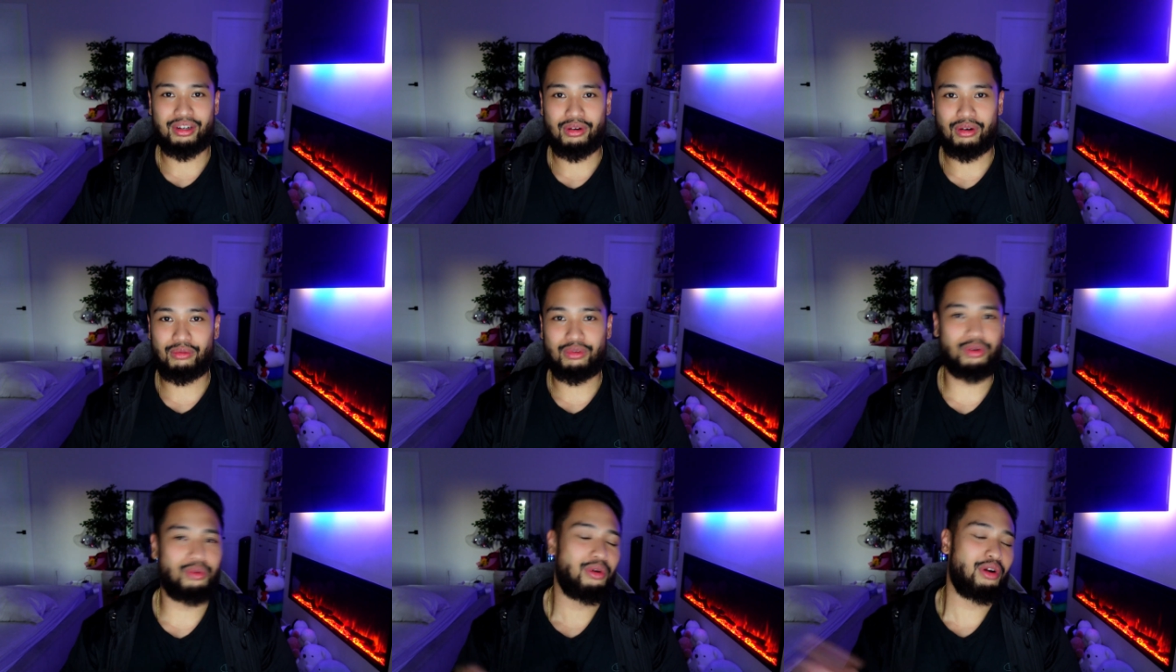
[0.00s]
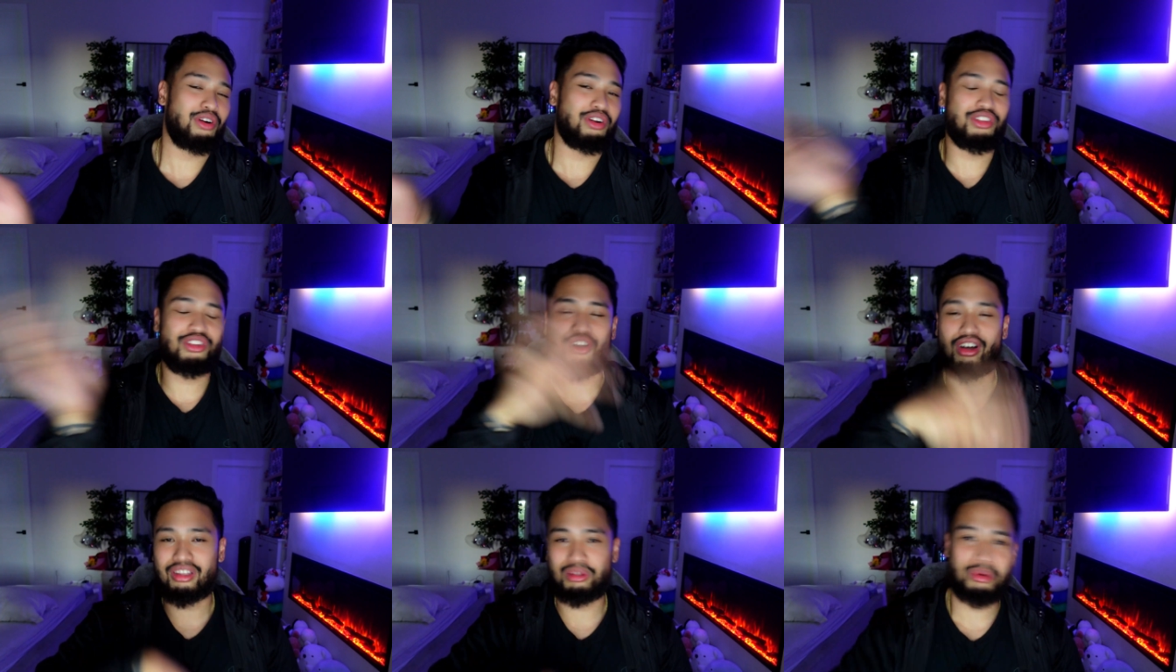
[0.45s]
We already
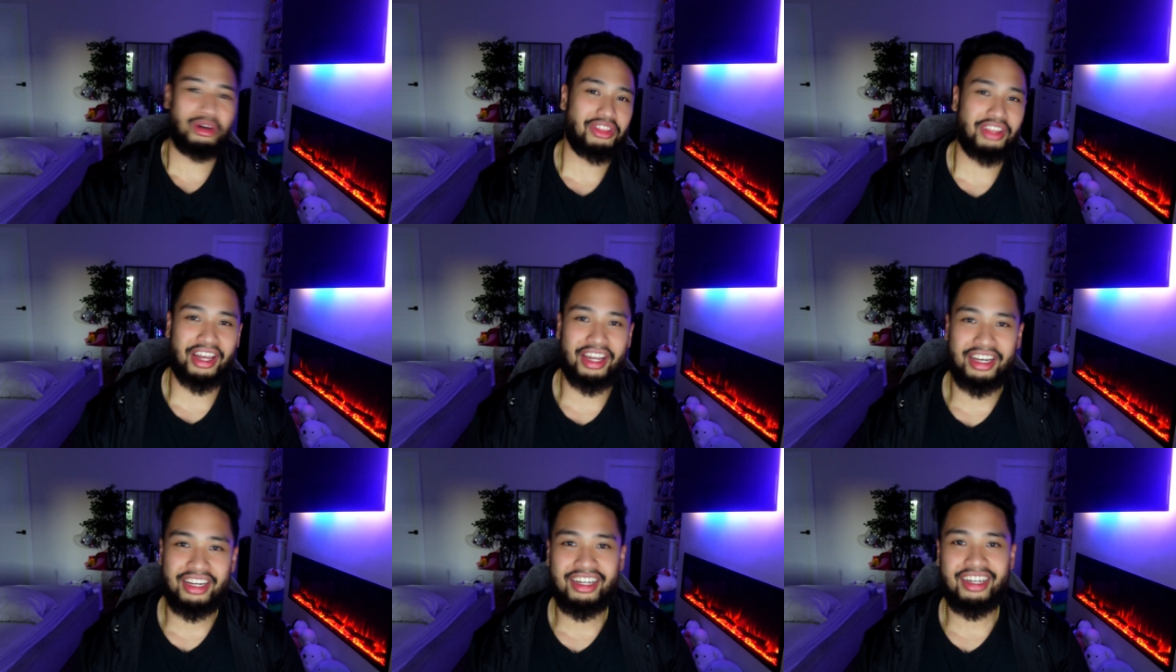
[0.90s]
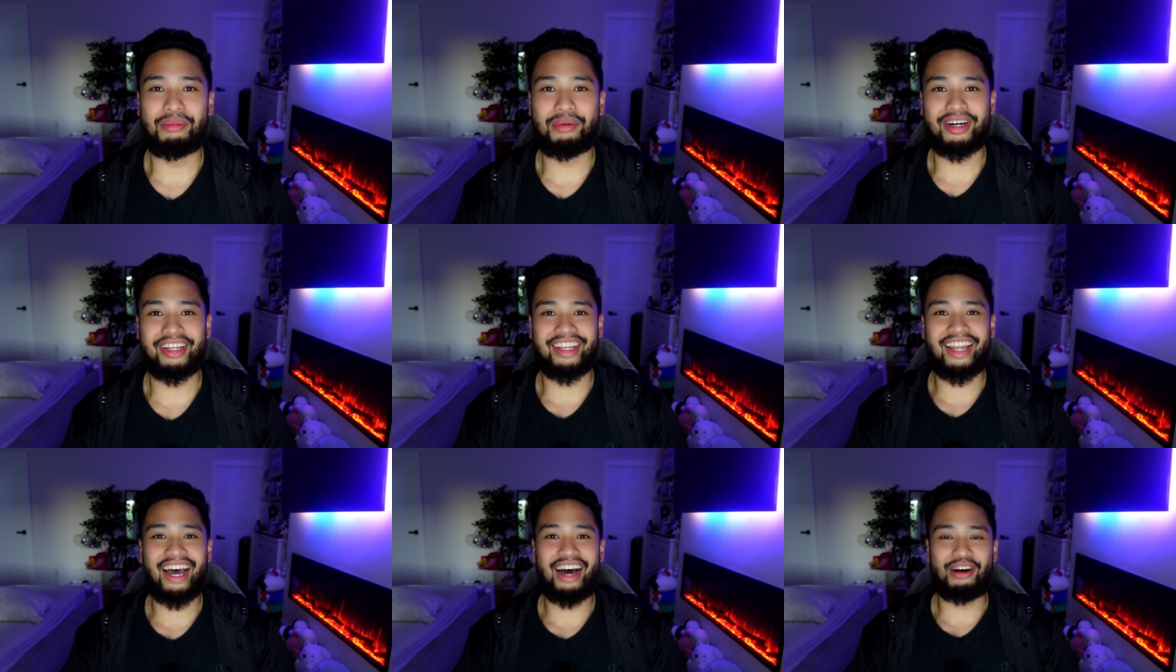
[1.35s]
talked about that.
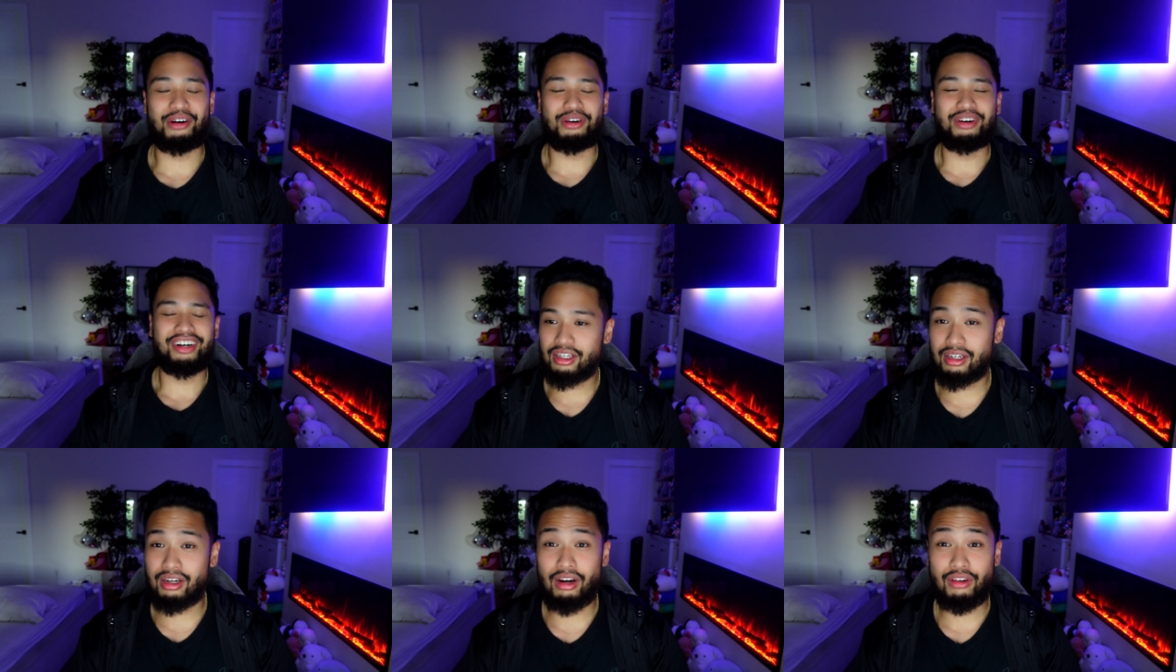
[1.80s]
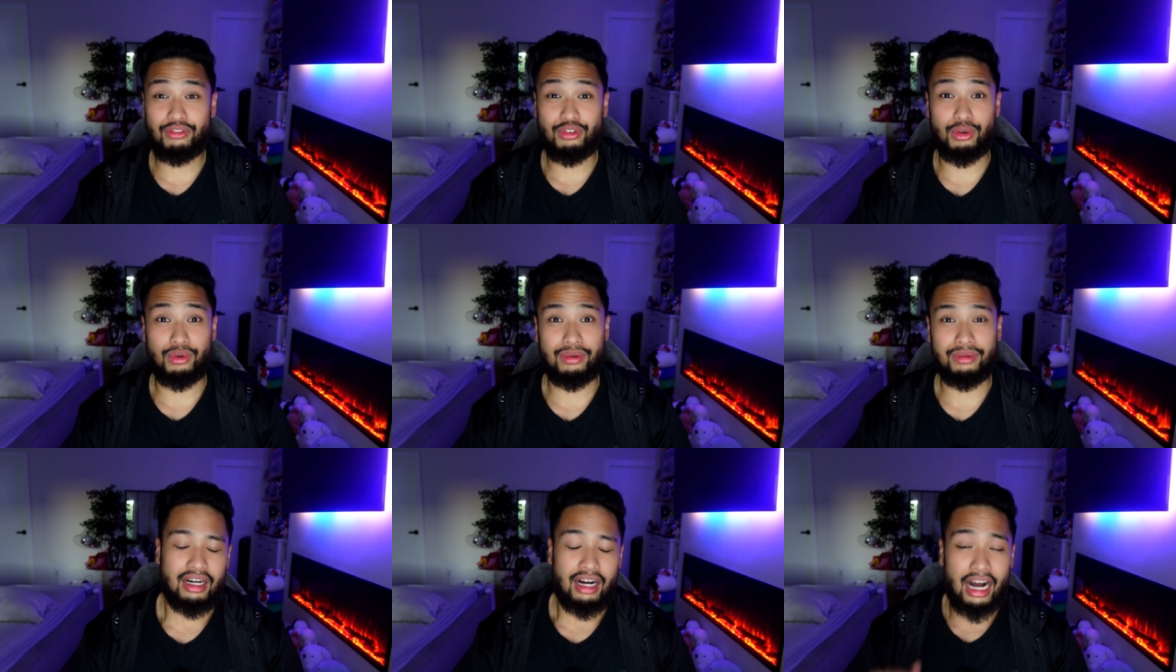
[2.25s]
But now, Kung
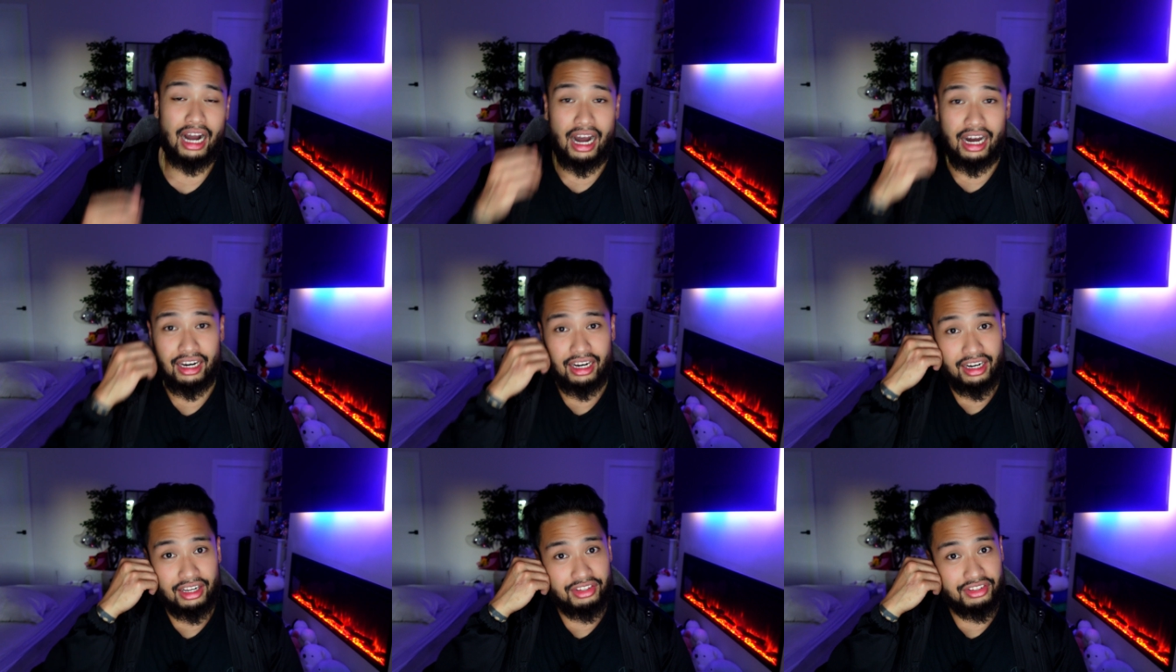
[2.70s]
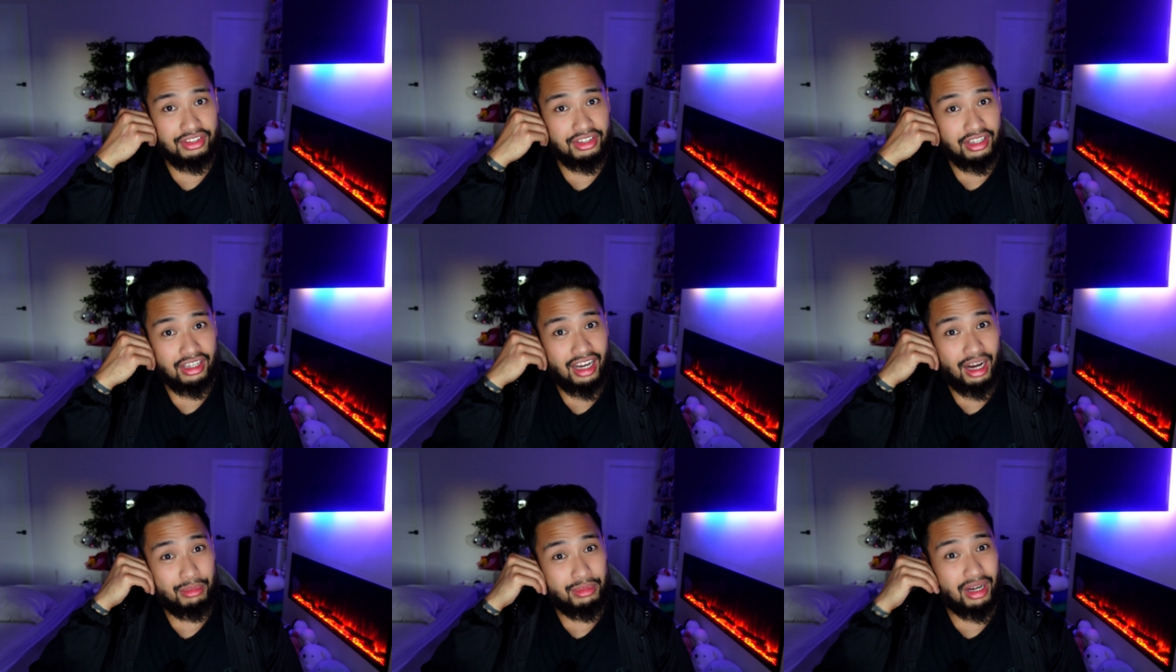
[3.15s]
Fu. I had it at
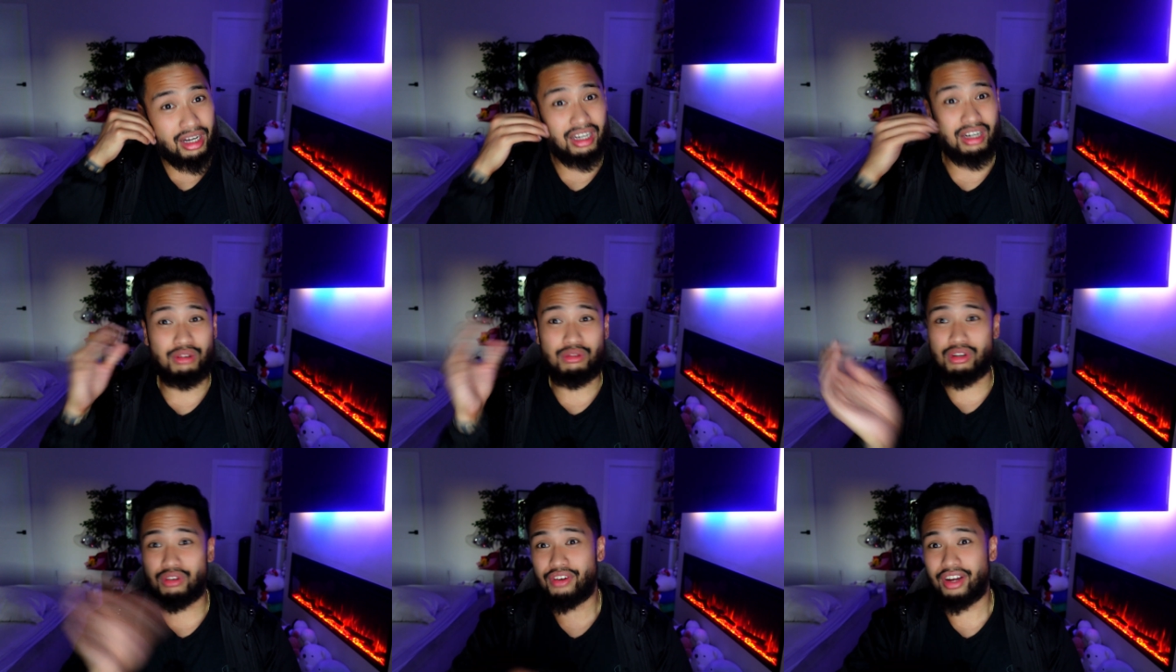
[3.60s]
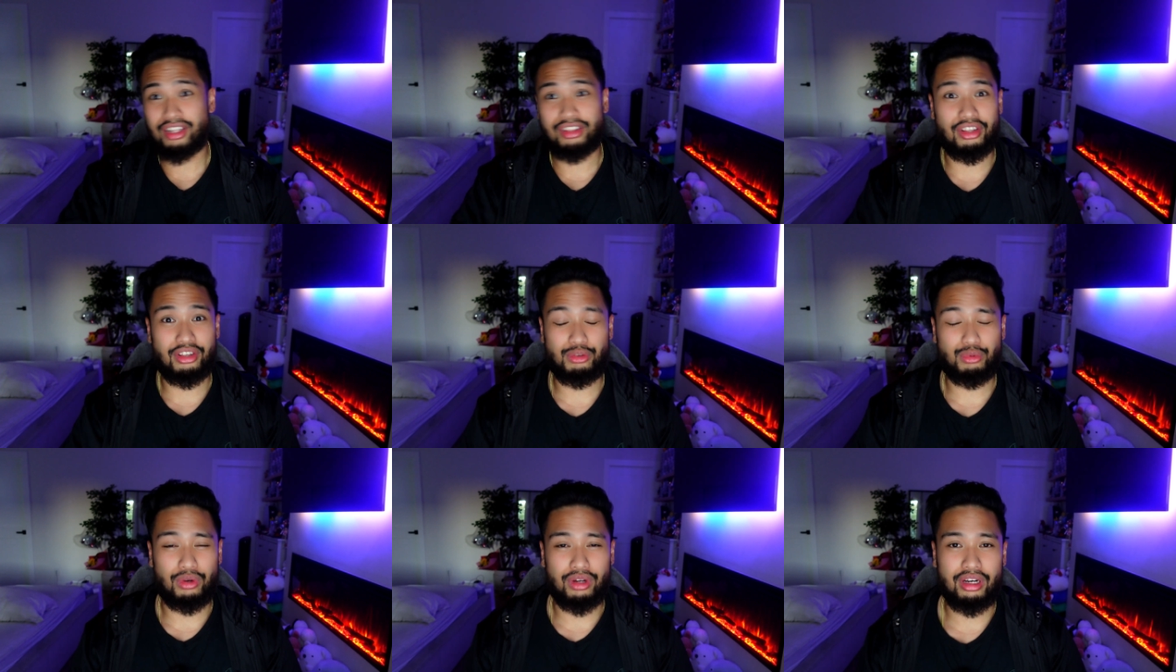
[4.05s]
C. I'm not gonna re-rank
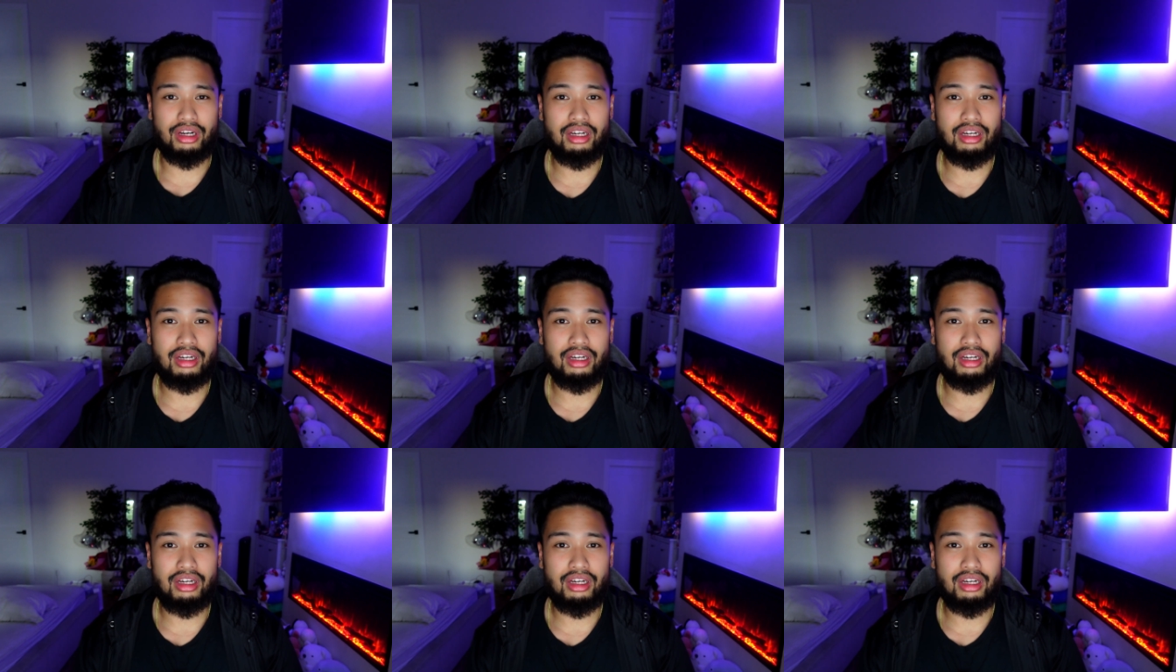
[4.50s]
this one.